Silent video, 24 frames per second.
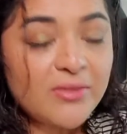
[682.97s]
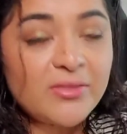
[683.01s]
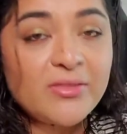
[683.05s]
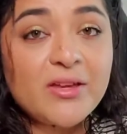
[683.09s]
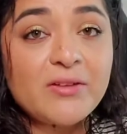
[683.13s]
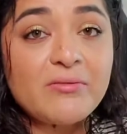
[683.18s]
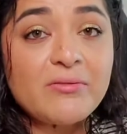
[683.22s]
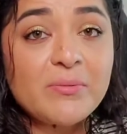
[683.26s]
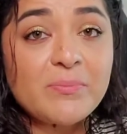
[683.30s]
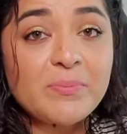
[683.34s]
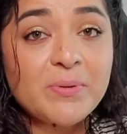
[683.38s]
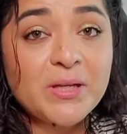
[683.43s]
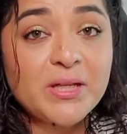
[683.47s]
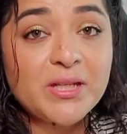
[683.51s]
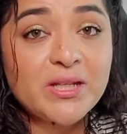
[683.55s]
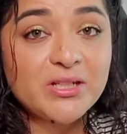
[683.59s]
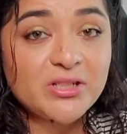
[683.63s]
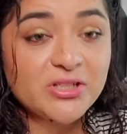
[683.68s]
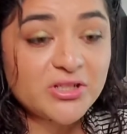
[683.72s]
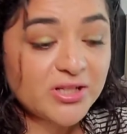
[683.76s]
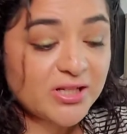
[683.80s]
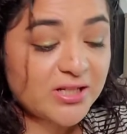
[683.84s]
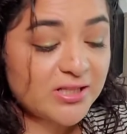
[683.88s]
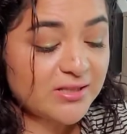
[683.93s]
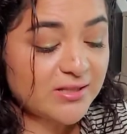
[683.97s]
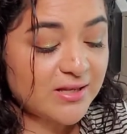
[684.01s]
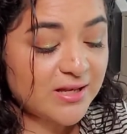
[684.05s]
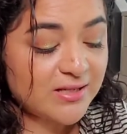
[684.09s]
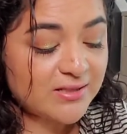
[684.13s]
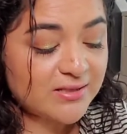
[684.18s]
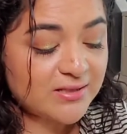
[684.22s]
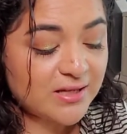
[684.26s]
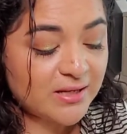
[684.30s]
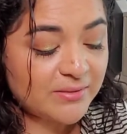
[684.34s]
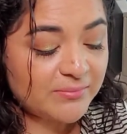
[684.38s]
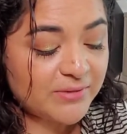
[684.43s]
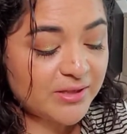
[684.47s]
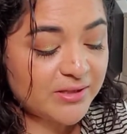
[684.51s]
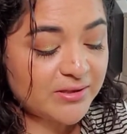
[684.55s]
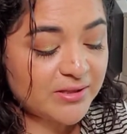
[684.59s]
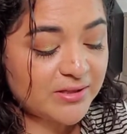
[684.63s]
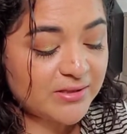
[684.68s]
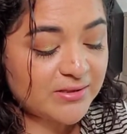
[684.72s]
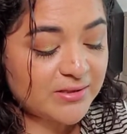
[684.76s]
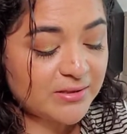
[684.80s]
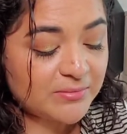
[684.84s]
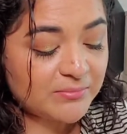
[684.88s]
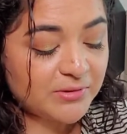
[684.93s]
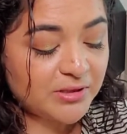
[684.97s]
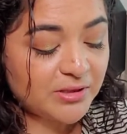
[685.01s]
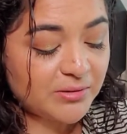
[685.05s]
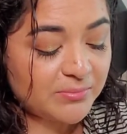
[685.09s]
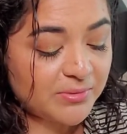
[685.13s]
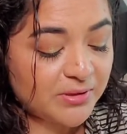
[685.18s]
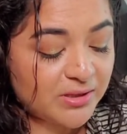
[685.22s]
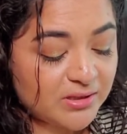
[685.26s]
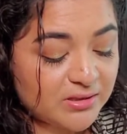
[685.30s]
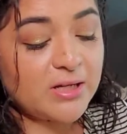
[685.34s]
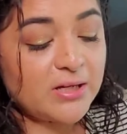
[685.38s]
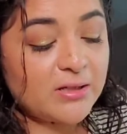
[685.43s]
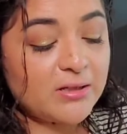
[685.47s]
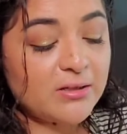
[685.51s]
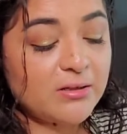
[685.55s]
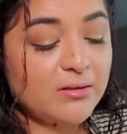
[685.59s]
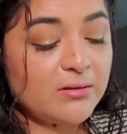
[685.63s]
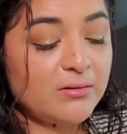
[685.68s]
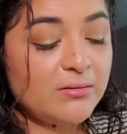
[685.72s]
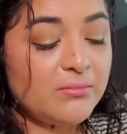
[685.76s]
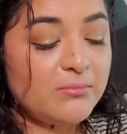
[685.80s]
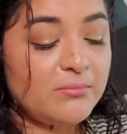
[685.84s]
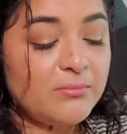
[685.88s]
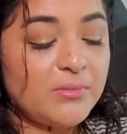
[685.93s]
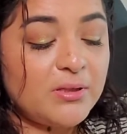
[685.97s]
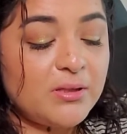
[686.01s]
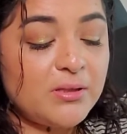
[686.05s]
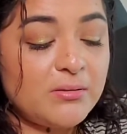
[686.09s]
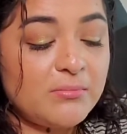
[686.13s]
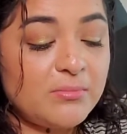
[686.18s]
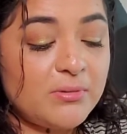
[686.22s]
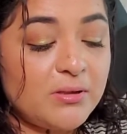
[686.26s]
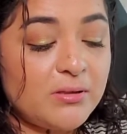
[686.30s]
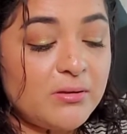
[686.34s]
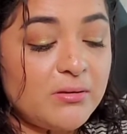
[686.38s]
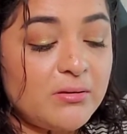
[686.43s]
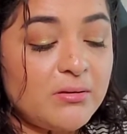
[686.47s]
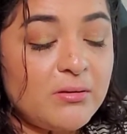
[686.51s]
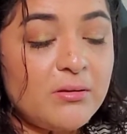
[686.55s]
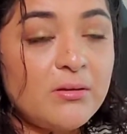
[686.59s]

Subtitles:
They repeated shades last time that they sent me a box. Maybe.